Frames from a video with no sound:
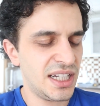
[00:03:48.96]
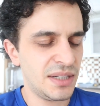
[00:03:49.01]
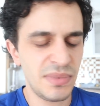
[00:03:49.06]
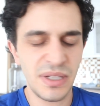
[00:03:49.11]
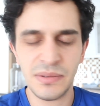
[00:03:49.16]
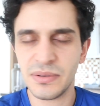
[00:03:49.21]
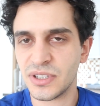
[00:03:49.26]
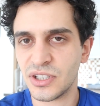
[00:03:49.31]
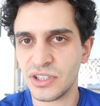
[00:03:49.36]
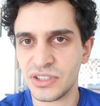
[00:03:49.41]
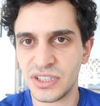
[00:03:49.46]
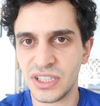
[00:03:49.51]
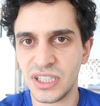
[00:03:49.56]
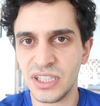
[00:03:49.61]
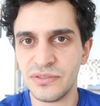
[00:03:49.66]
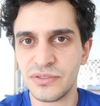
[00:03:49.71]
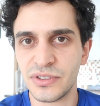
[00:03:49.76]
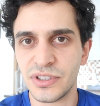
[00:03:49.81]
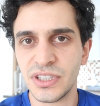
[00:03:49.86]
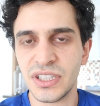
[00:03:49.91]
baby got
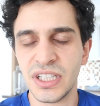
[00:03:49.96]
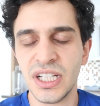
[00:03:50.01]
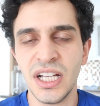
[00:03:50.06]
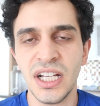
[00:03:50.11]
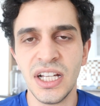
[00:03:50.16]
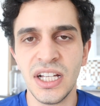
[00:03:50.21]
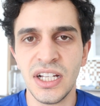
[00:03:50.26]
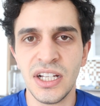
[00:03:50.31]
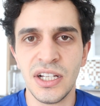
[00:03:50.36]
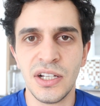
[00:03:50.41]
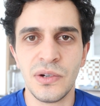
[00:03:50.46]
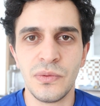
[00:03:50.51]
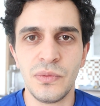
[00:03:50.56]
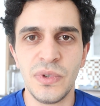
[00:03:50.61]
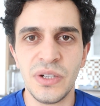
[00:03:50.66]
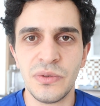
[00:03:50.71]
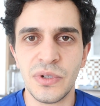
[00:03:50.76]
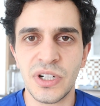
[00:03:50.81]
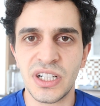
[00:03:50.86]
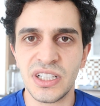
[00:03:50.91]
delivered,
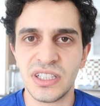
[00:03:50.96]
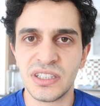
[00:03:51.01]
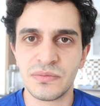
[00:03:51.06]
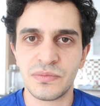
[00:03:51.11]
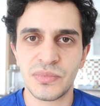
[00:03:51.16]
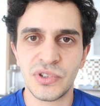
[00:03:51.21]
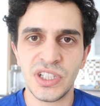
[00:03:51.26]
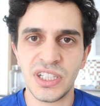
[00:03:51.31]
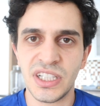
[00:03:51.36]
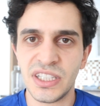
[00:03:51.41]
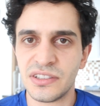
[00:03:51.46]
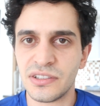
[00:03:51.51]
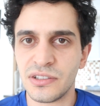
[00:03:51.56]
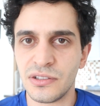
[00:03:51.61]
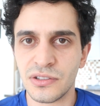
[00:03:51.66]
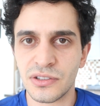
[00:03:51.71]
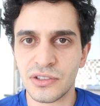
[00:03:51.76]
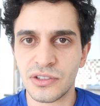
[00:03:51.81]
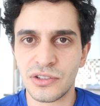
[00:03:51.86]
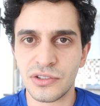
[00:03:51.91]
we were in
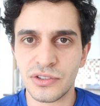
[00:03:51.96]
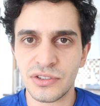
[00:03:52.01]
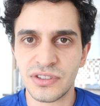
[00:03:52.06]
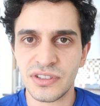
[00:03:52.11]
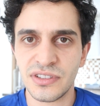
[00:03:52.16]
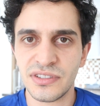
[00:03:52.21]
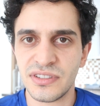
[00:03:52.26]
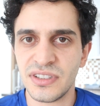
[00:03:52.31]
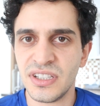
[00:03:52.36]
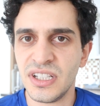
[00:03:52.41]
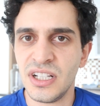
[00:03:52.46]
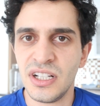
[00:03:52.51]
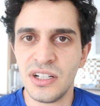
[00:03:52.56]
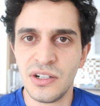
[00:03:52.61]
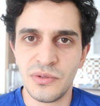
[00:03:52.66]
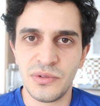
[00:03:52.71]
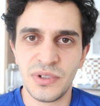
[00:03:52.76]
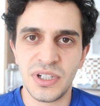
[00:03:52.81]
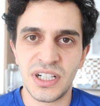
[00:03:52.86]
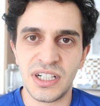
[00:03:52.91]
prenatal courses
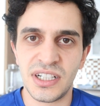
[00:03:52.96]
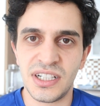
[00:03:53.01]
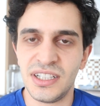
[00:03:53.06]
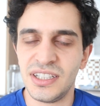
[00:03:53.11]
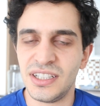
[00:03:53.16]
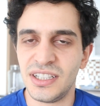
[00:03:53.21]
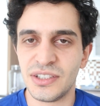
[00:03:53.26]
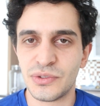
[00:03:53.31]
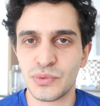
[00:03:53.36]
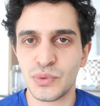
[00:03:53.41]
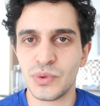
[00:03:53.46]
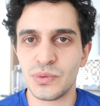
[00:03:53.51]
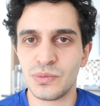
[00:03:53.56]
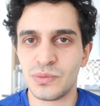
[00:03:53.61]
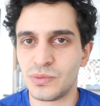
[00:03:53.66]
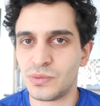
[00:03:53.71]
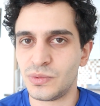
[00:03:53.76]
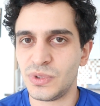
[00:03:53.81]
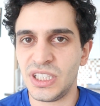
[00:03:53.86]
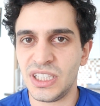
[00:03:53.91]
where
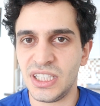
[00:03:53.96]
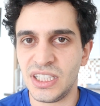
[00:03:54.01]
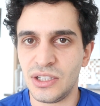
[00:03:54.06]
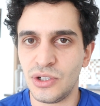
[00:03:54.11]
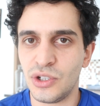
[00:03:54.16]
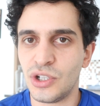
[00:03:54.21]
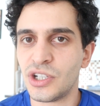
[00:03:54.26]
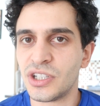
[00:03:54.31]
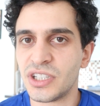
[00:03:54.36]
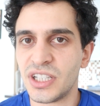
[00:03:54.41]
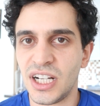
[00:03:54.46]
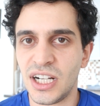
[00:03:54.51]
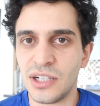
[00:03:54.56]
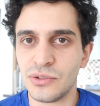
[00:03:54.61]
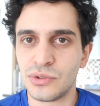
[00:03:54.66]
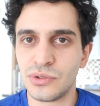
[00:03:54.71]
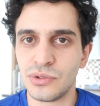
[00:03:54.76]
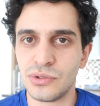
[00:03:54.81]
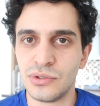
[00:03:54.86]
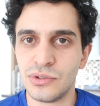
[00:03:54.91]
we learned how
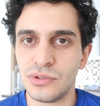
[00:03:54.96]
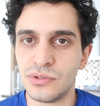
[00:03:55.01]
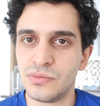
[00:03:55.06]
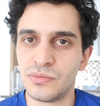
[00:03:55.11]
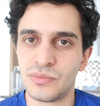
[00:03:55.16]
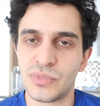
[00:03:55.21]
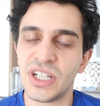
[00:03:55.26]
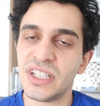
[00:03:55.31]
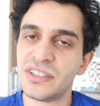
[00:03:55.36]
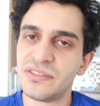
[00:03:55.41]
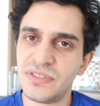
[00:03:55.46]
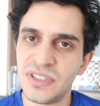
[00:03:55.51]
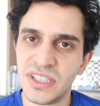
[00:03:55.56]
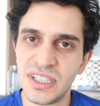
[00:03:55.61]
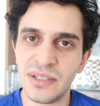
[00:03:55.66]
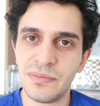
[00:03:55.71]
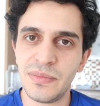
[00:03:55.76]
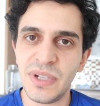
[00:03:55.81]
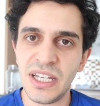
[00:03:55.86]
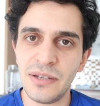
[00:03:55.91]
to
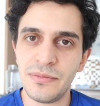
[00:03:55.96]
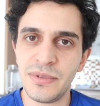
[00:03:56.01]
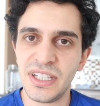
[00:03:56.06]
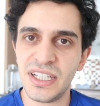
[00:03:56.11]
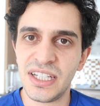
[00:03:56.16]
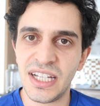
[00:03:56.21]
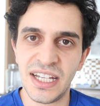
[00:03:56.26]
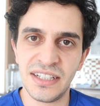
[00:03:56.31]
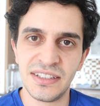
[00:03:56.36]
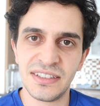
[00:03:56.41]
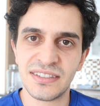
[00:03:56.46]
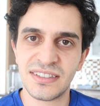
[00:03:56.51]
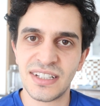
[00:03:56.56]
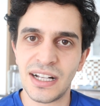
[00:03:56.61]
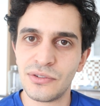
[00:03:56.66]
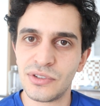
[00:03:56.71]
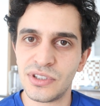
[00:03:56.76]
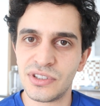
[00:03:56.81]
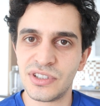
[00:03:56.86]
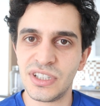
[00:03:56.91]
breastfeed the baby, and it
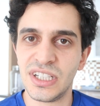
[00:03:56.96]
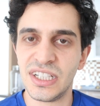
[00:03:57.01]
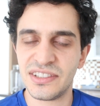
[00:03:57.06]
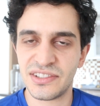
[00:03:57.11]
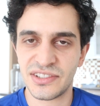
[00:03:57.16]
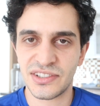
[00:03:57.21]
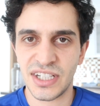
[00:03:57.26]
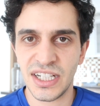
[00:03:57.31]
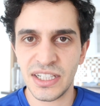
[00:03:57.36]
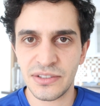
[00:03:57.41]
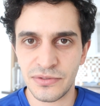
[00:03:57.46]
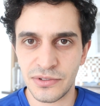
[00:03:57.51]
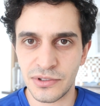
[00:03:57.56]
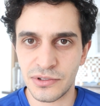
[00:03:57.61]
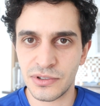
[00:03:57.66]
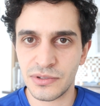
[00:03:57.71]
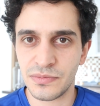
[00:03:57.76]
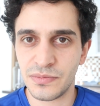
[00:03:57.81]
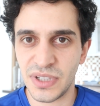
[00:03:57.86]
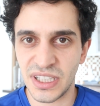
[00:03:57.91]
sounded really
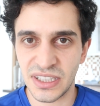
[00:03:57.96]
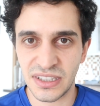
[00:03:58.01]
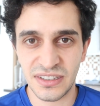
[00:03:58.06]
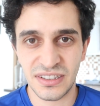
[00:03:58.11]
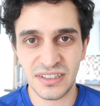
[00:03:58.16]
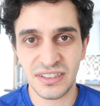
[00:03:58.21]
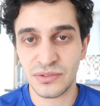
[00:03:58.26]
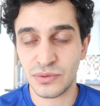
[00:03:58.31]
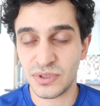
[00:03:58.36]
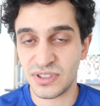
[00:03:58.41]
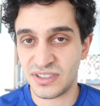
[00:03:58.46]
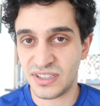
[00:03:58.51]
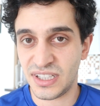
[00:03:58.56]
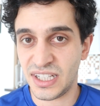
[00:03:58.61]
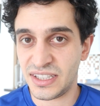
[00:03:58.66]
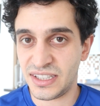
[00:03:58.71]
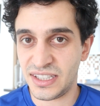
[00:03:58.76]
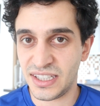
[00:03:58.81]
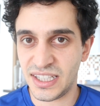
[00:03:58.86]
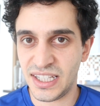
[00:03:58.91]
straightforward, but this was
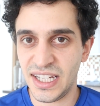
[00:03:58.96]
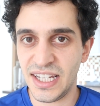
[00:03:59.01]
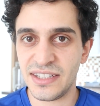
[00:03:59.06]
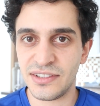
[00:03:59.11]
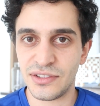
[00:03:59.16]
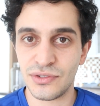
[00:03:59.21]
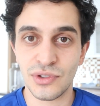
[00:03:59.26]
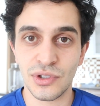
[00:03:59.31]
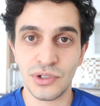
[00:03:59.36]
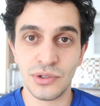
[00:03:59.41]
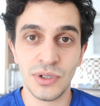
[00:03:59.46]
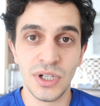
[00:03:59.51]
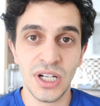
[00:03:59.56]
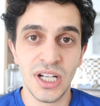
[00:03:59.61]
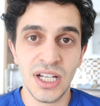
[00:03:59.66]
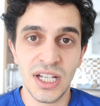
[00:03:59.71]
not the case. So